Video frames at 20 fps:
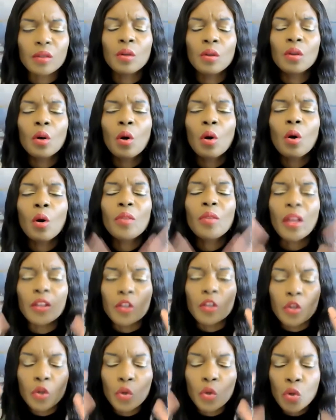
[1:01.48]
do, in all
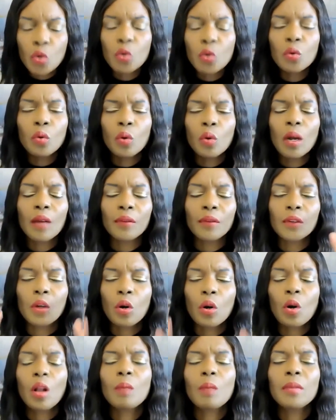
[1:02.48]
that you have
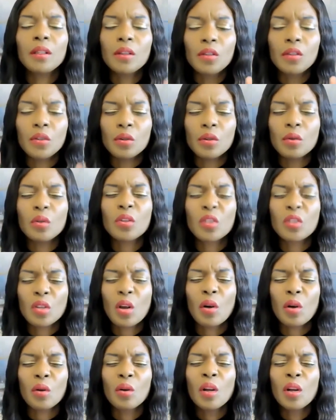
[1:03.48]
called me to do.
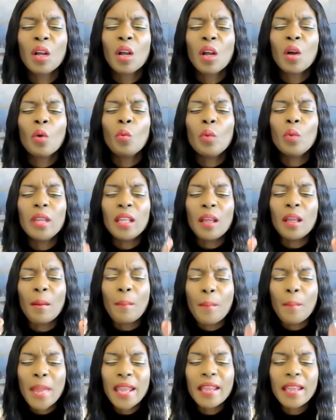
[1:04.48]
So we
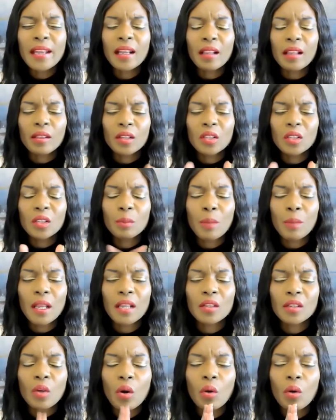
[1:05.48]
make this
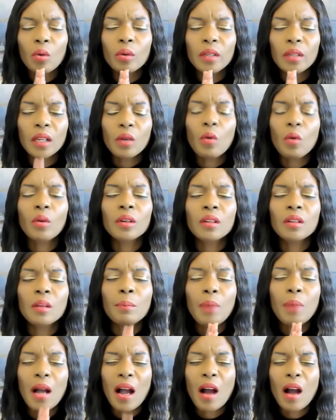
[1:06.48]
space holy according to
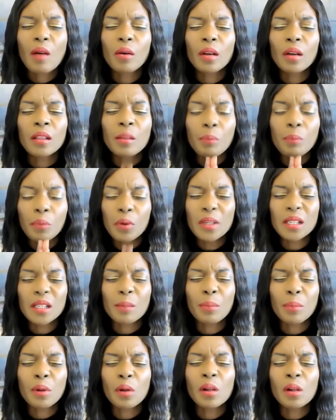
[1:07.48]
the power and the
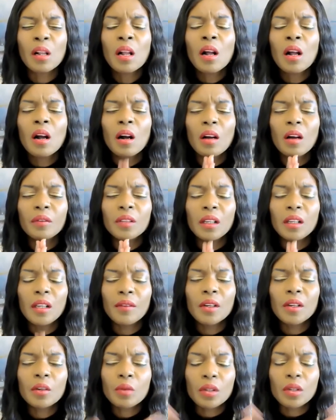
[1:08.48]
principle of the
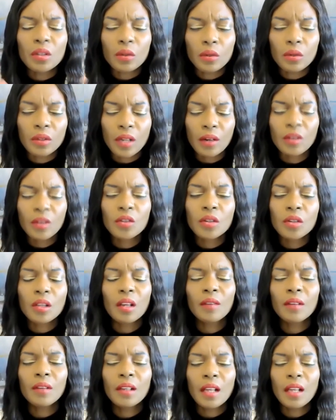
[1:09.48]
living Christos energy,
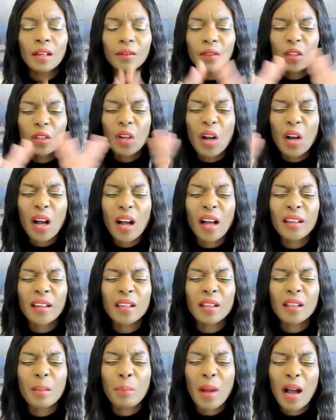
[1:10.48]
the living light of
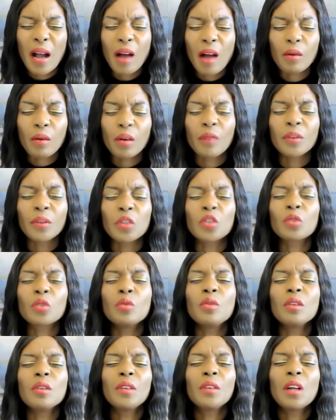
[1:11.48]
God, the power of the
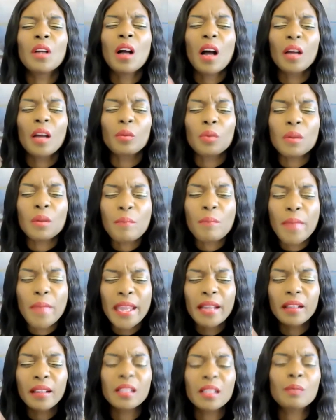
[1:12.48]
truth of God. We
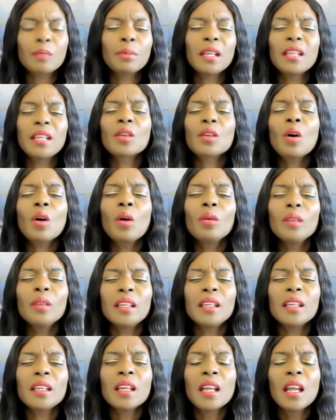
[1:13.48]
make this place
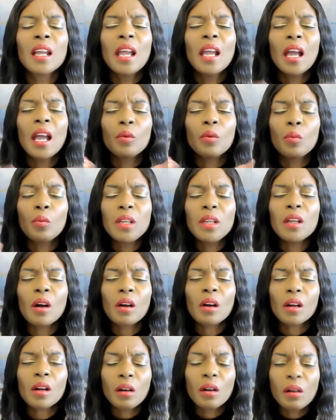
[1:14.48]
holy, and we
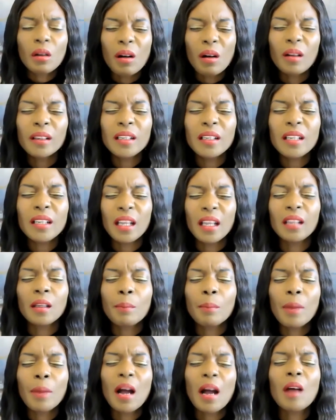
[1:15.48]
are calling in
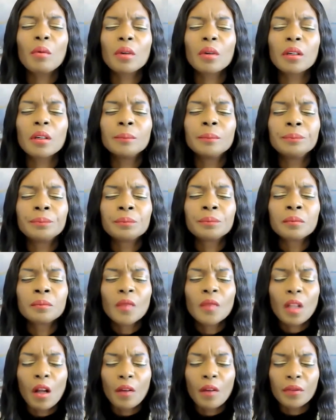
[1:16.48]
the power
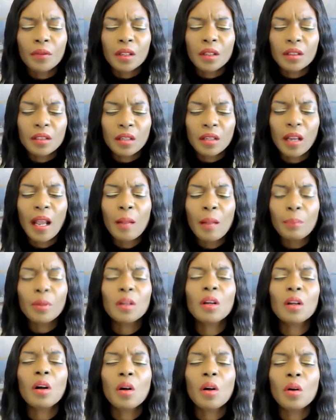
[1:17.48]
of the
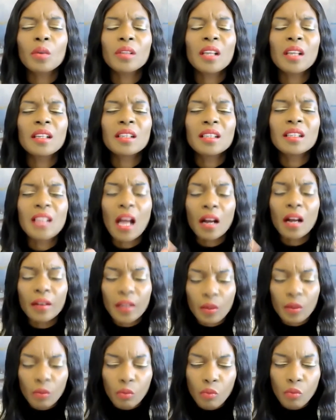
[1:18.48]
temple that is
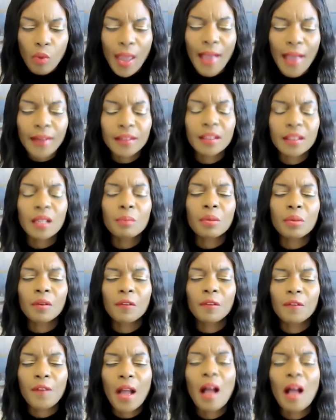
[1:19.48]
now erected
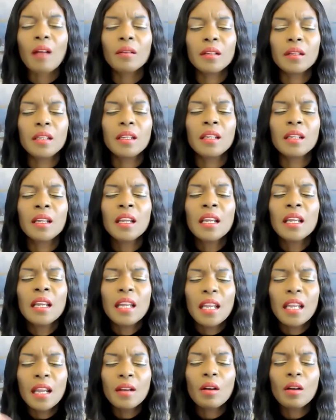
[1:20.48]
profoundly
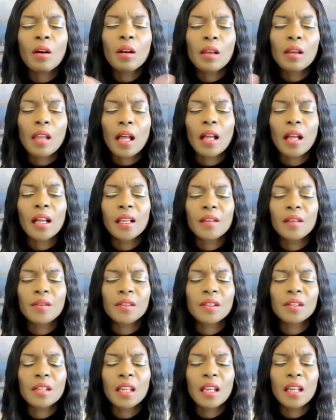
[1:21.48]
in our
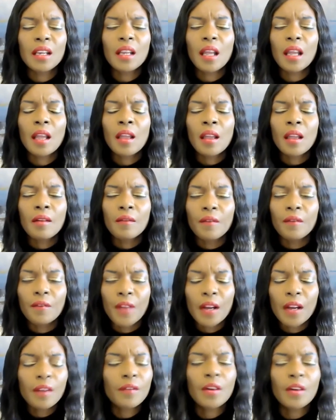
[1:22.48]
lives in a
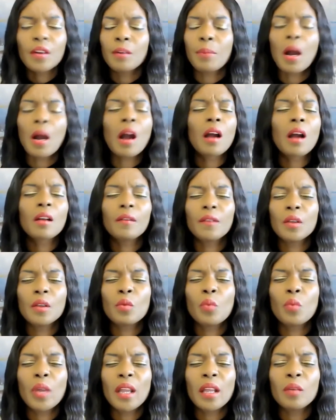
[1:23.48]
very, very
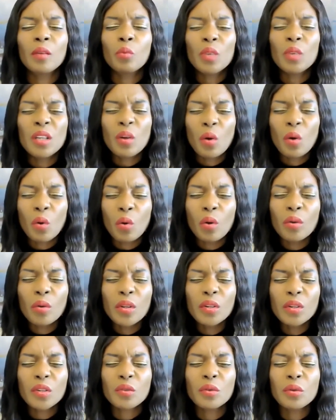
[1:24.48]
powerful way. We hold
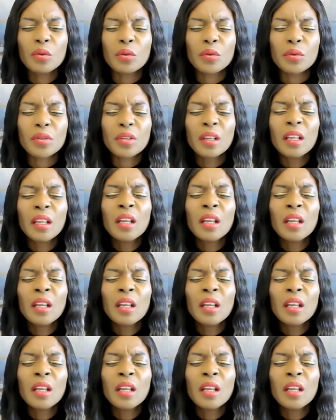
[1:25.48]
the truth